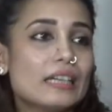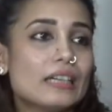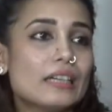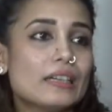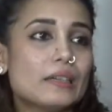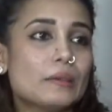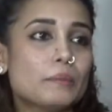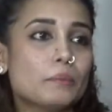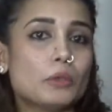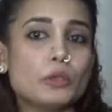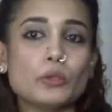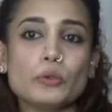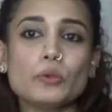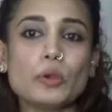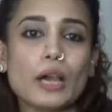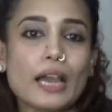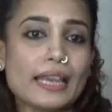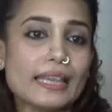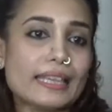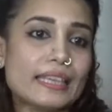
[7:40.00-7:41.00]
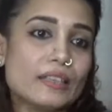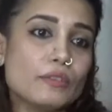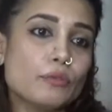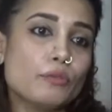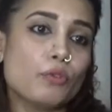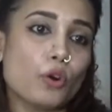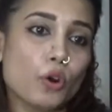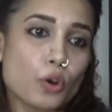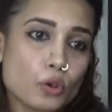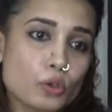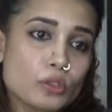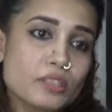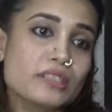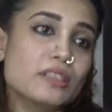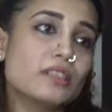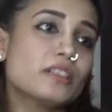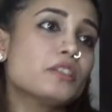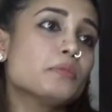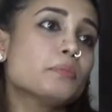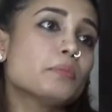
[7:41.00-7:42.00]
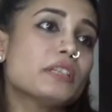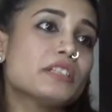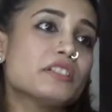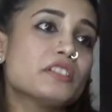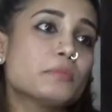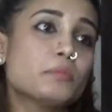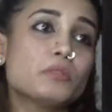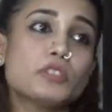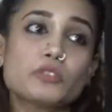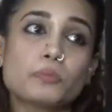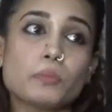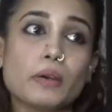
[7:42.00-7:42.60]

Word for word: okay. Um, you know, I can follow certain principles,